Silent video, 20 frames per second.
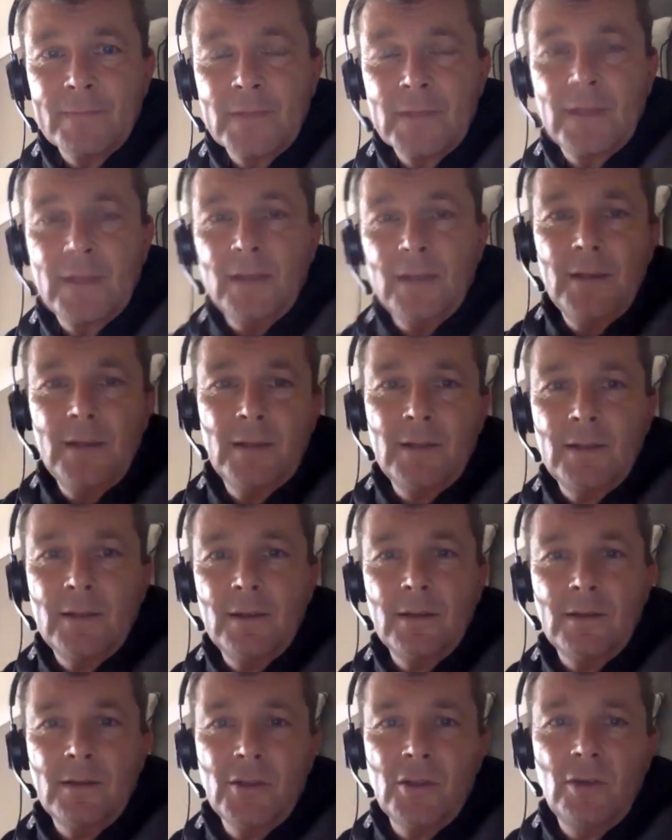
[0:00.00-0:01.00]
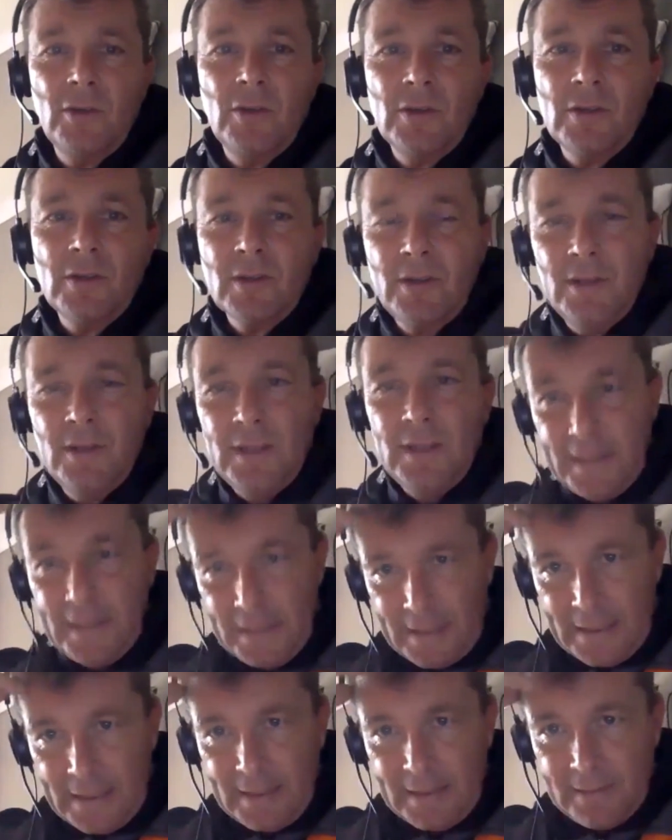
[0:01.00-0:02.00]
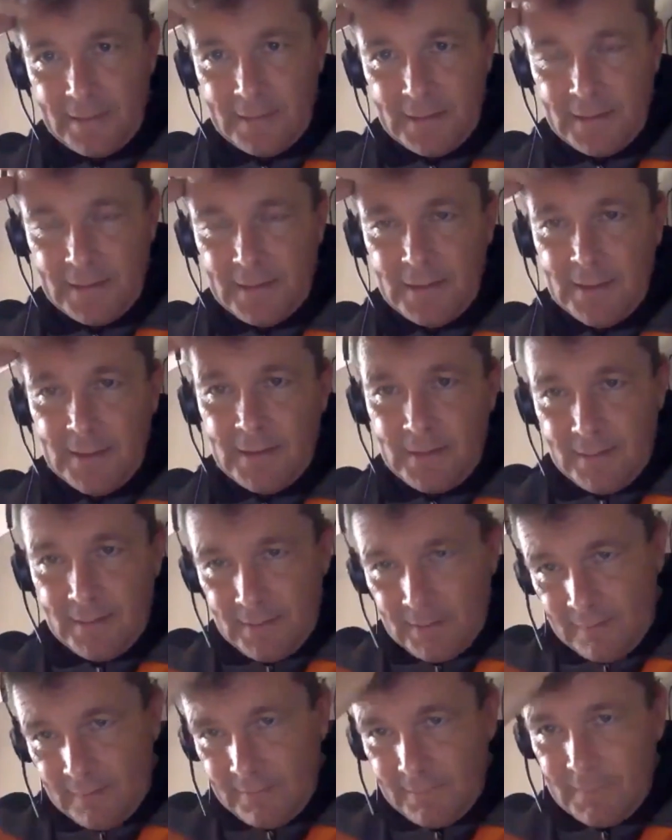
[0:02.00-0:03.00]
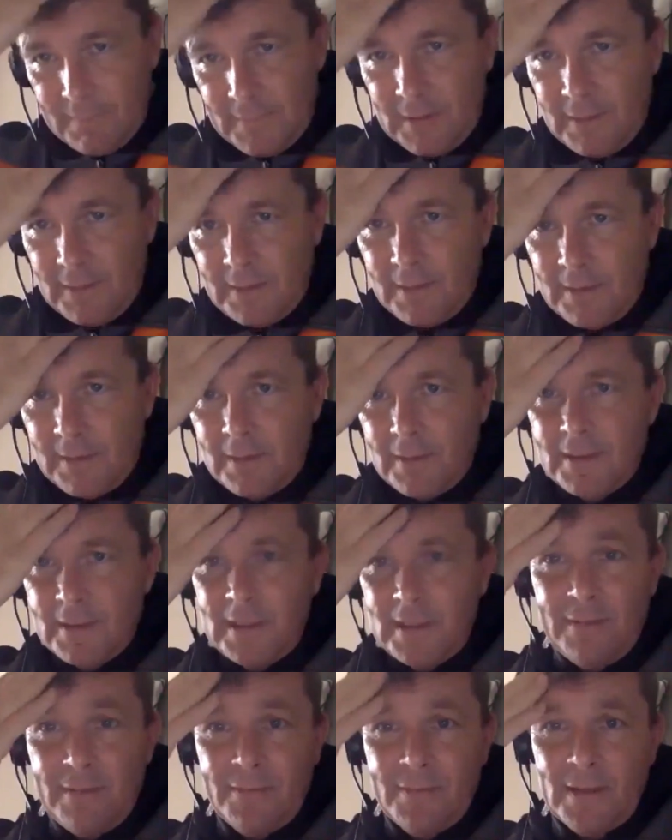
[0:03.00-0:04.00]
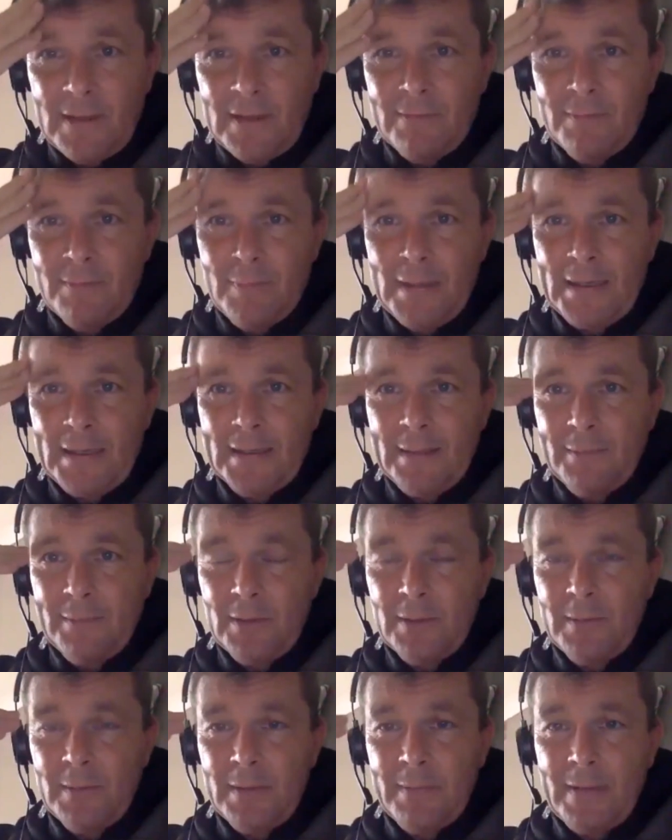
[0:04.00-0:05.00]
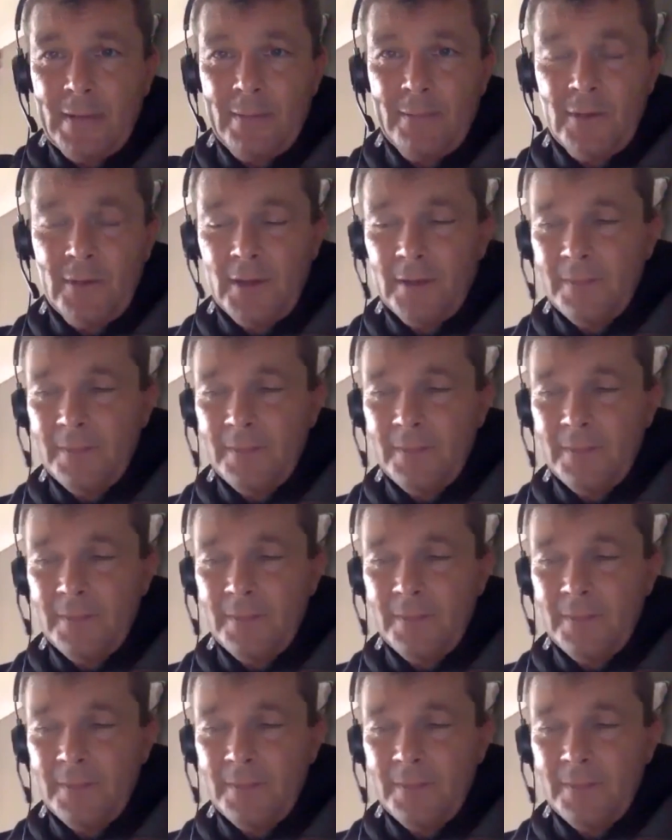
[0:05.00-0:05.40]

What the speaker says: Oh, short, curly hair. Oh, see, I've blanked him out of my memory.